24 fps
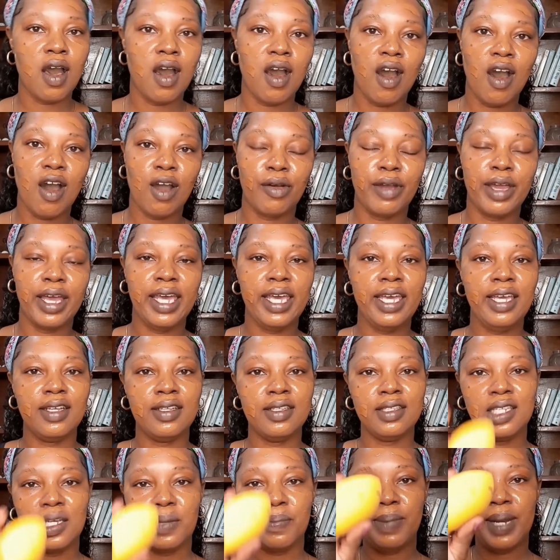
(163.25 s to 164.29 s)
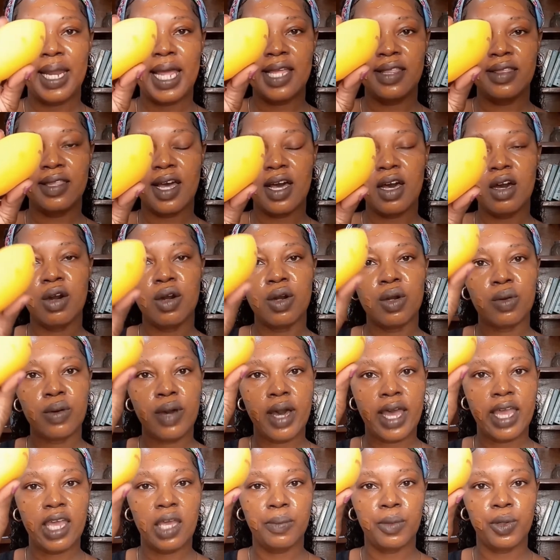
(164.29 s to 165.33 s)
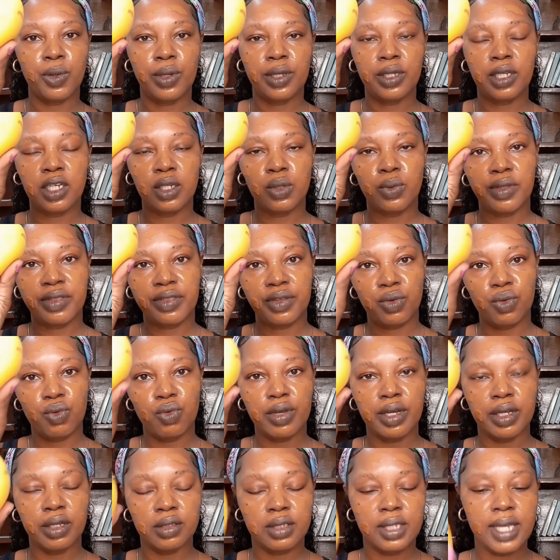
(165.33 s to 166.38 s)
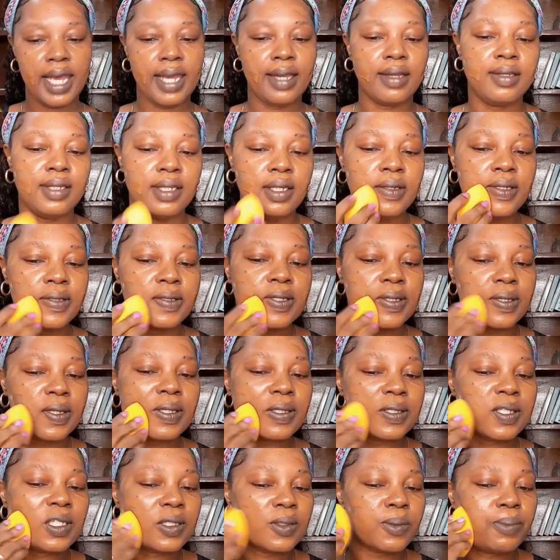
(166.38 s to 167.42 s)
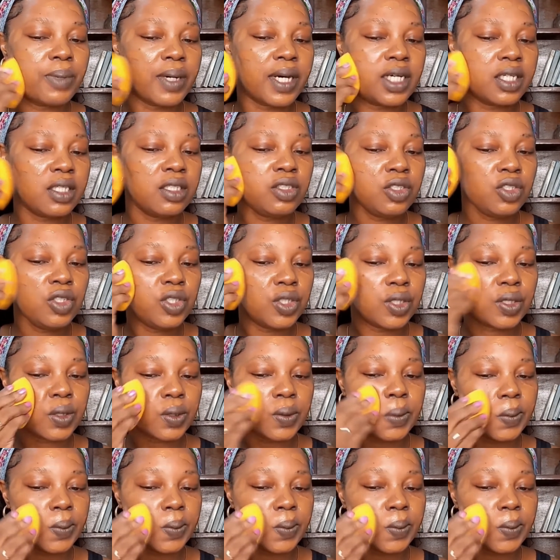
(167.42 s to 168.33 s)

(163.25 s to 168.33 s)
Alright, to blend that out, I am going in with a Real Techniques sponge.